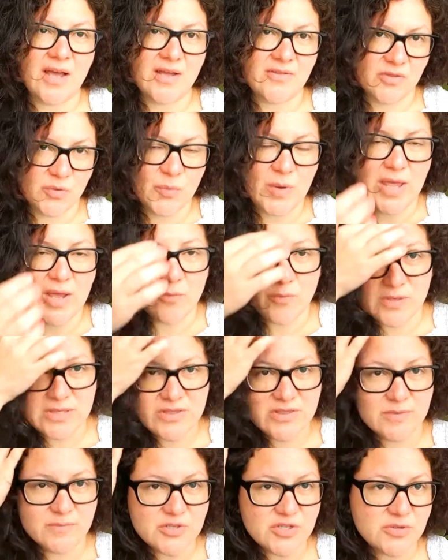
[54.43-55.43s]
the way I
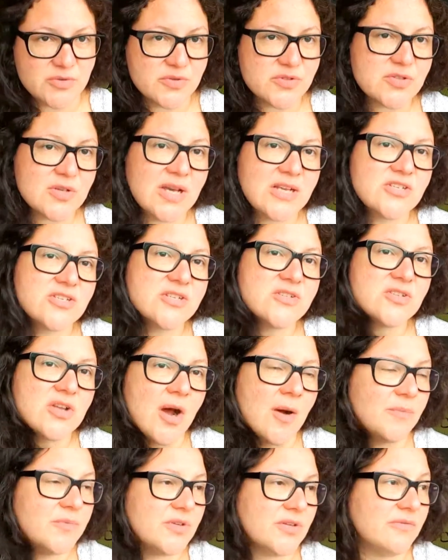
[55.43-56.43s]
want them to. So I just
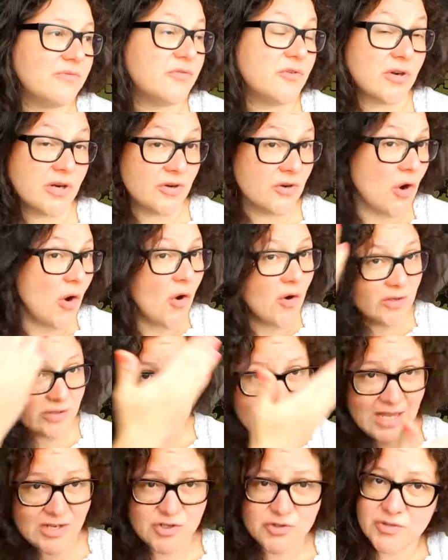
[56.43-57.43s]
opted for an all
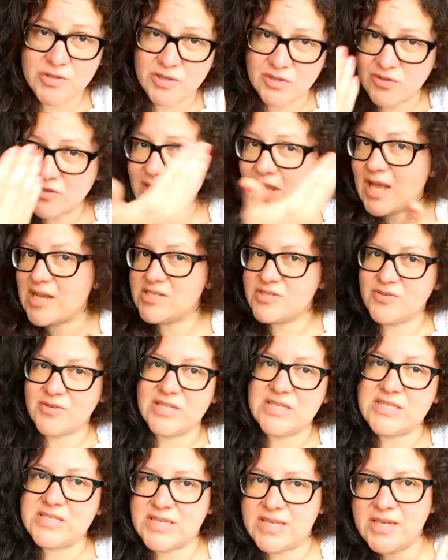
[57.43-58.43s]
natural look, as you
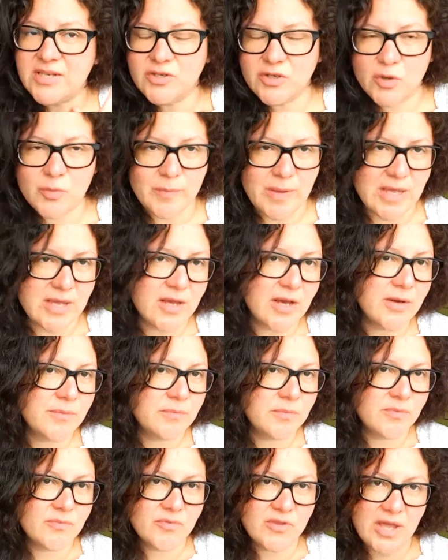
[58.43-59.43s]
can see, no makeup,
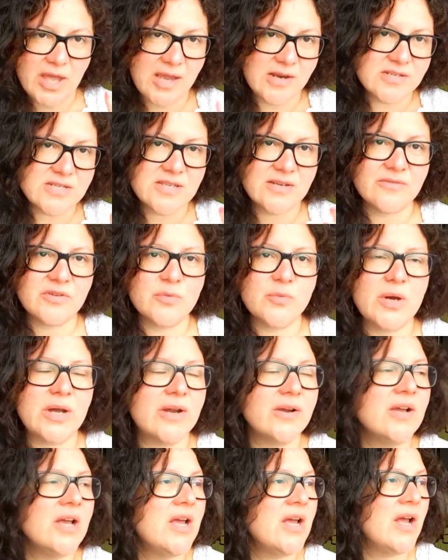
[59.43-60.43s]
the hair is
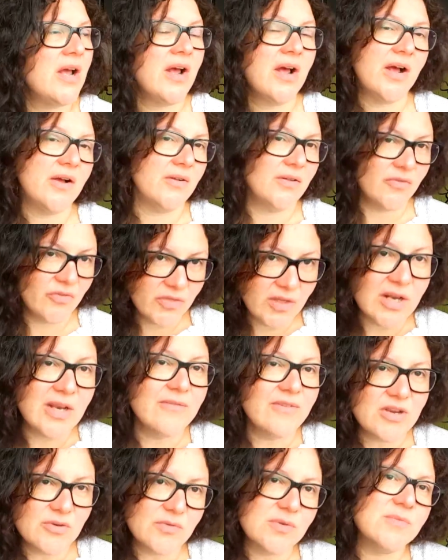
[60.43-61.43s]
everywhere. The
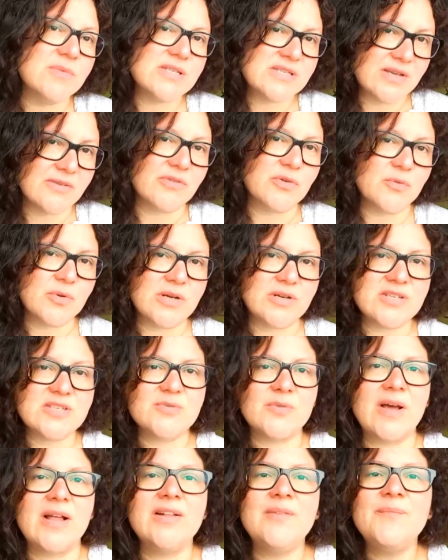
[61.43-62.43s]
living room is everywhere as
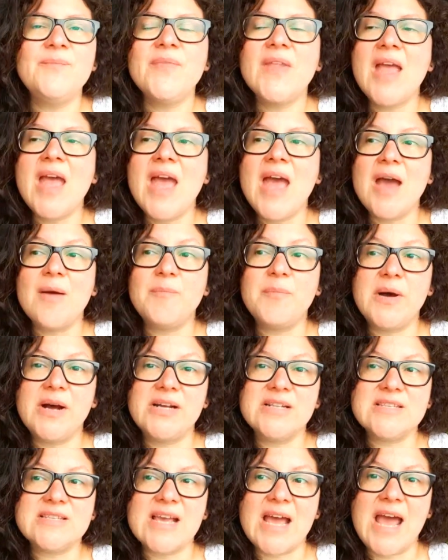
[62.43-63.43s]
well.
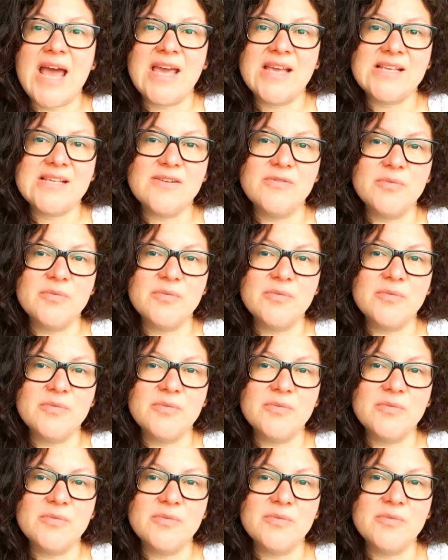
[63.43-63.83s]
But I